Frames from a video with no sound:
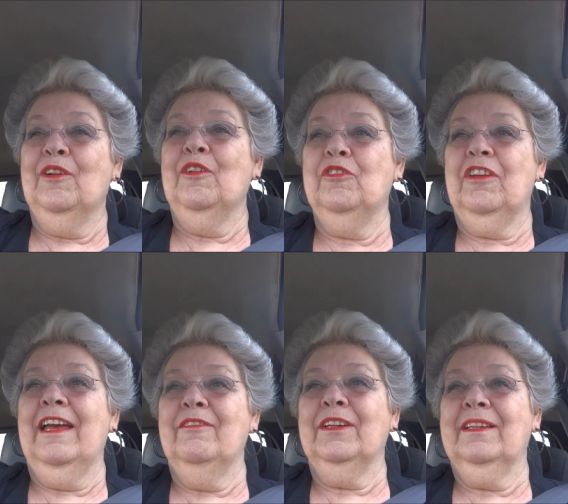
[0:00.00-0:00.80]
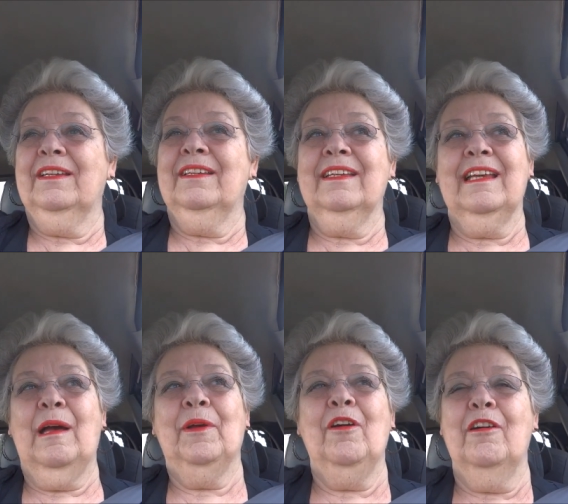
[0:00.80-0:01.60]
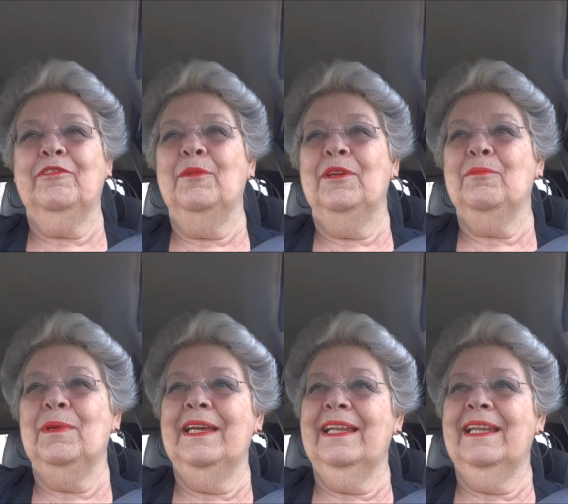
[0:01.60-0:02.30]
could she have a cup of coffee with me?